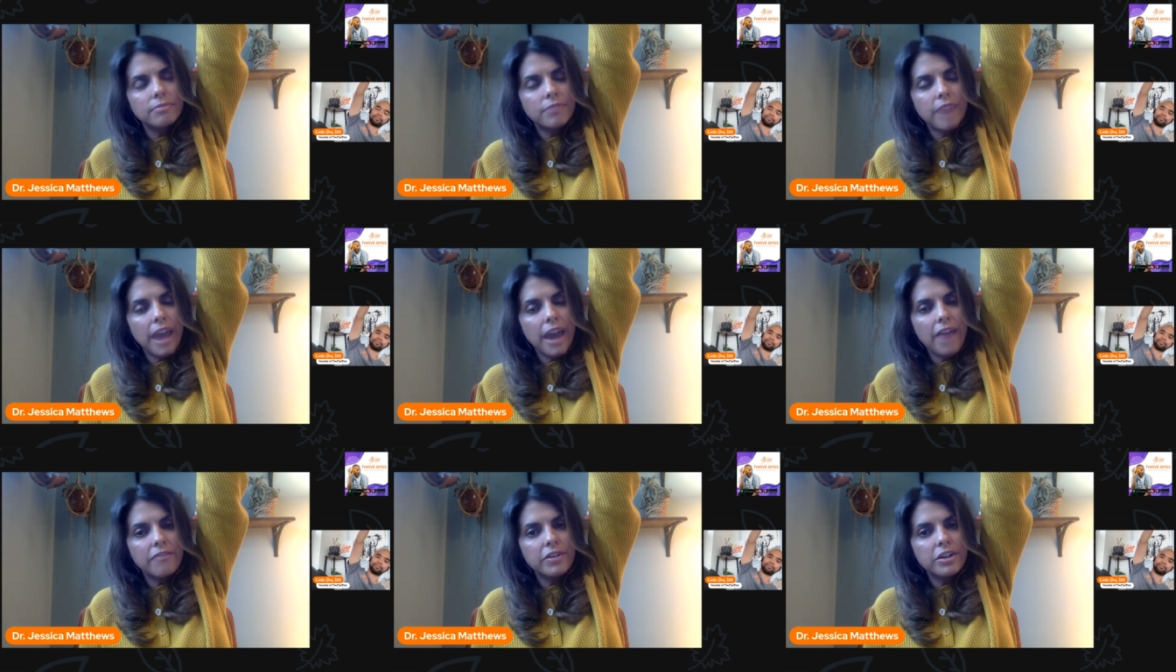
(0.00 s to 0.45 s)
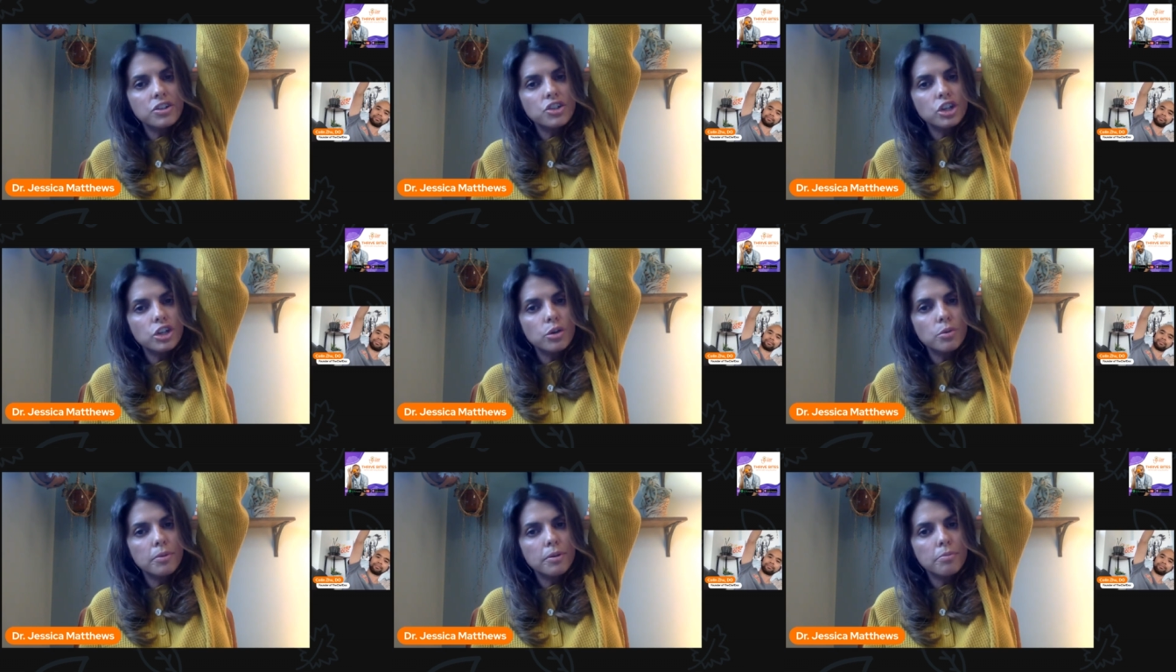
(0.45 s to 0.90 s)
average
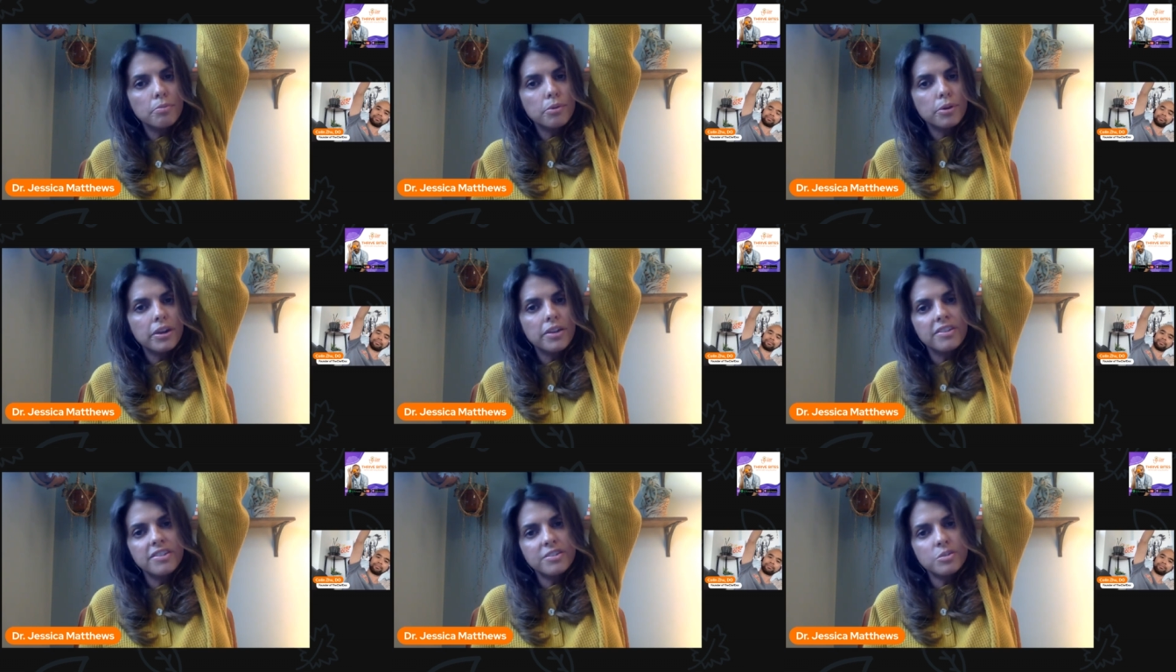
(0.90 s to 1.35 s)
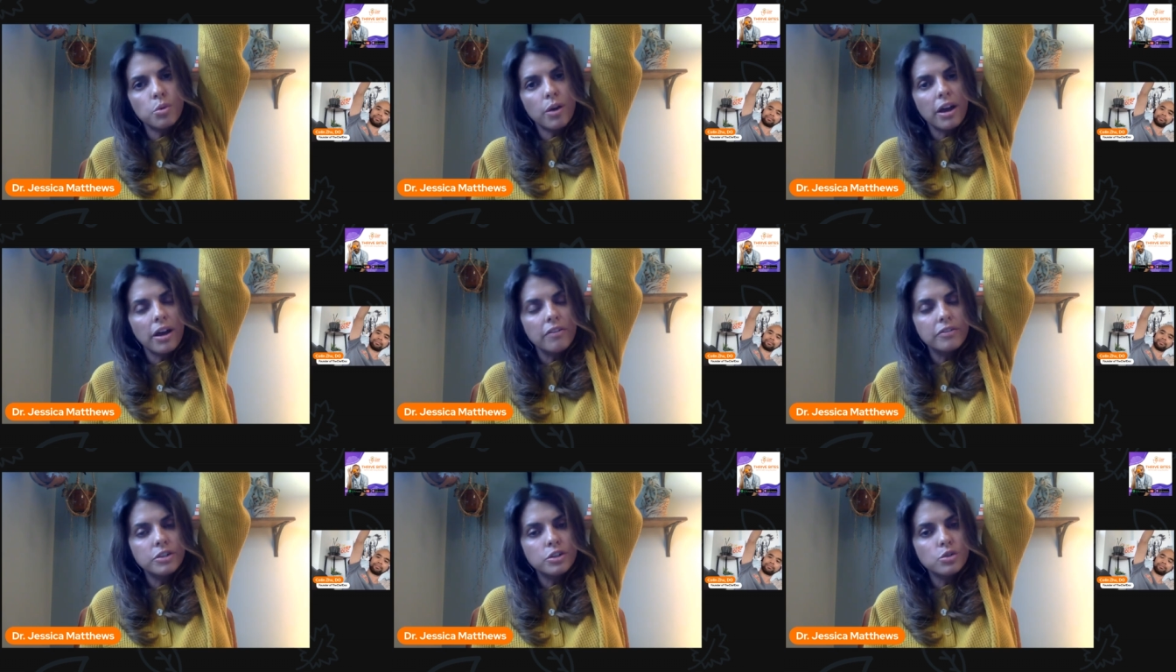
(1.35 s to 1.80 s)
human breathes
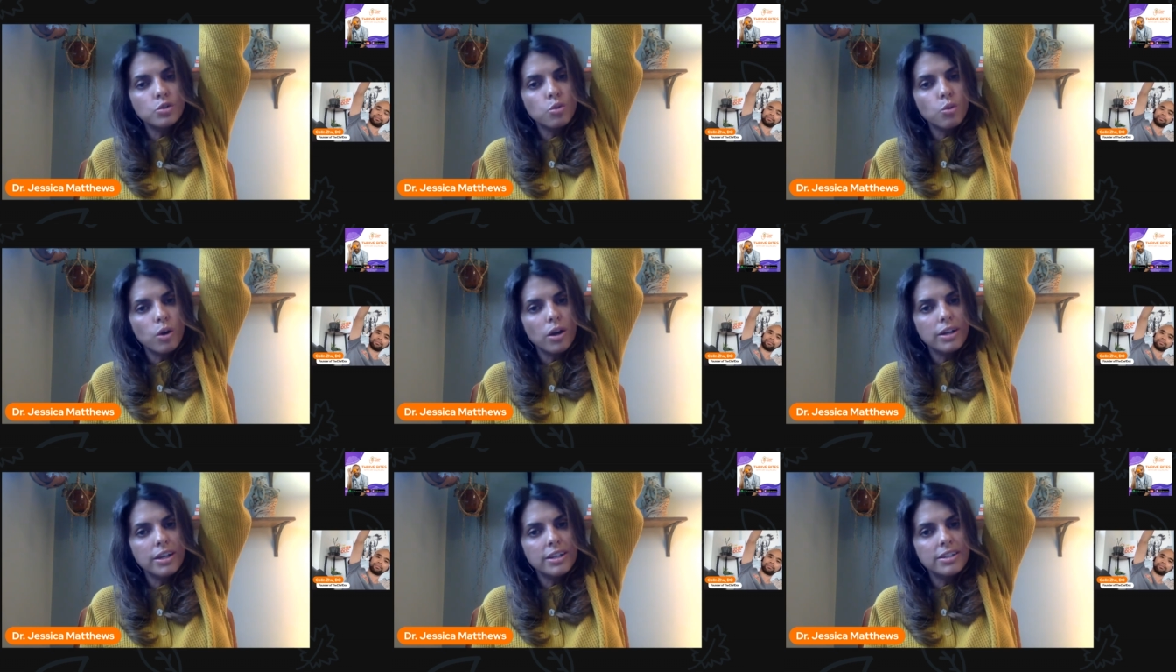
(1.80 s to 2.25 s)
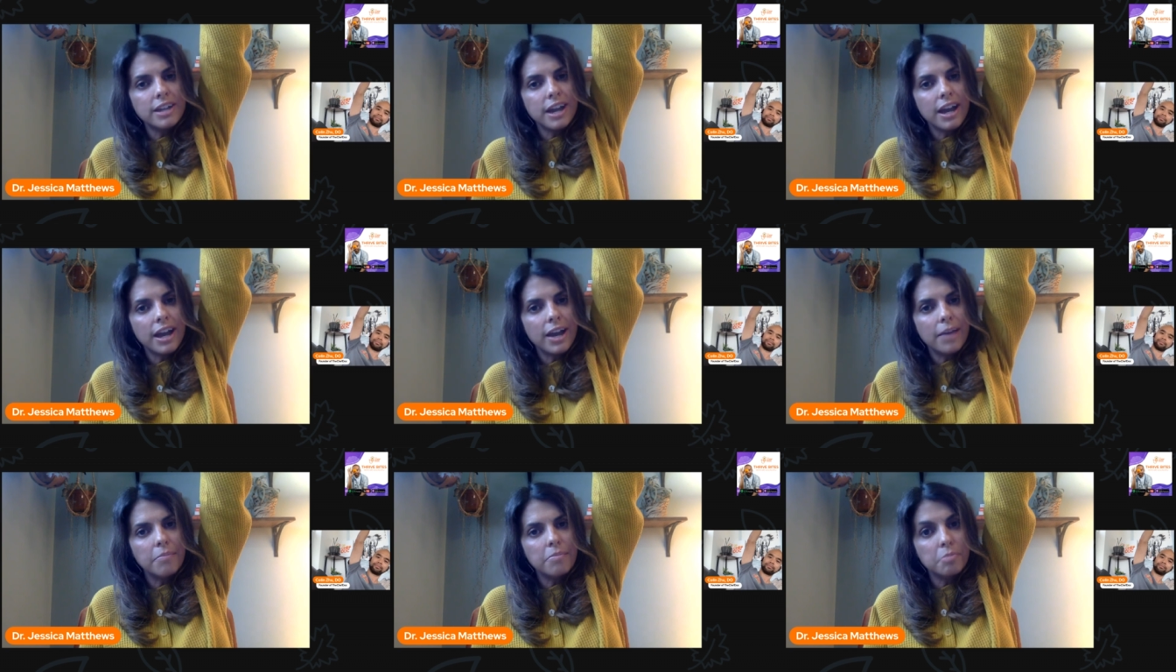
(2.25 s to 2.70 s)
12 to 20
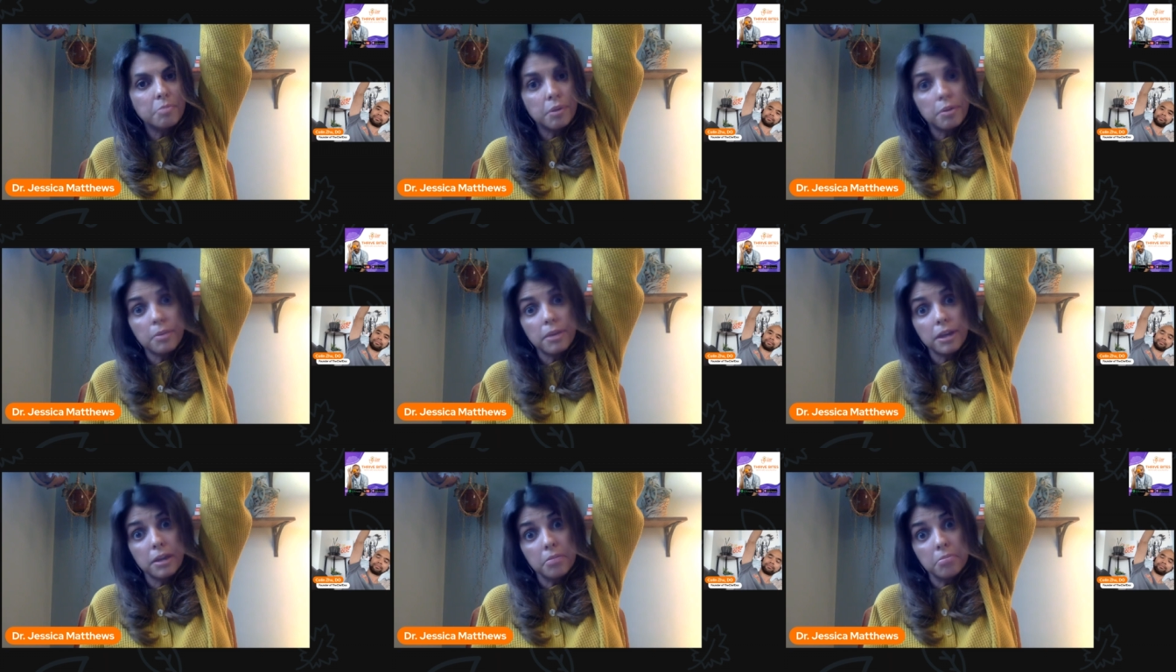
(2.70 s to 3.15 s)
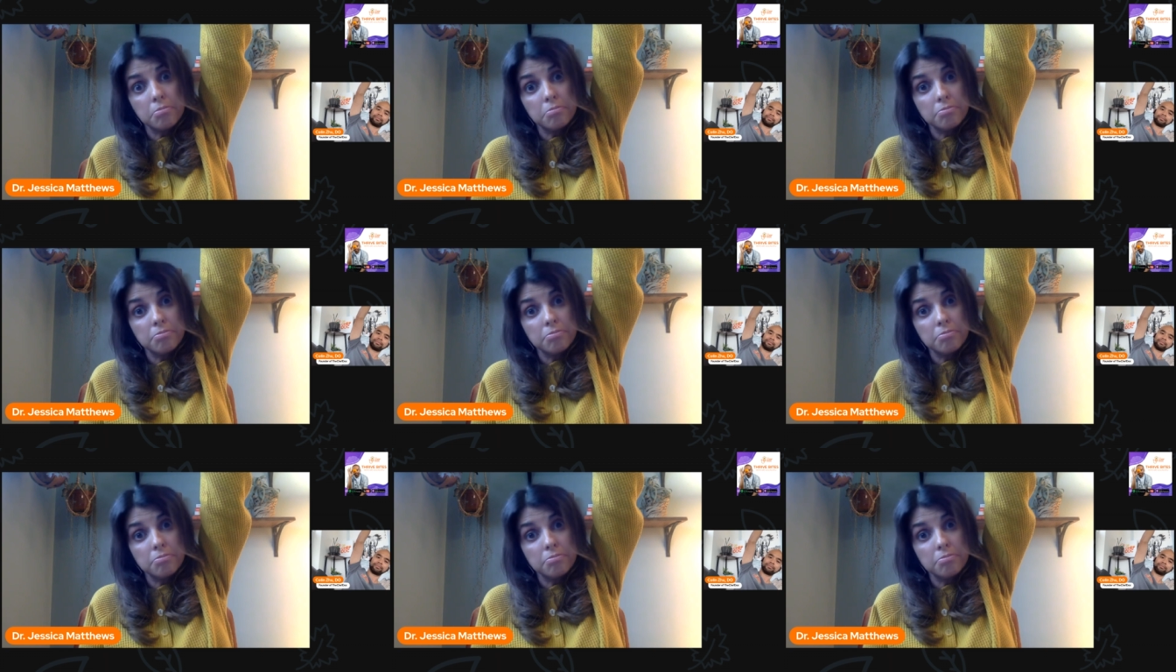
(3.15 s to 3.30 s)
times per minute.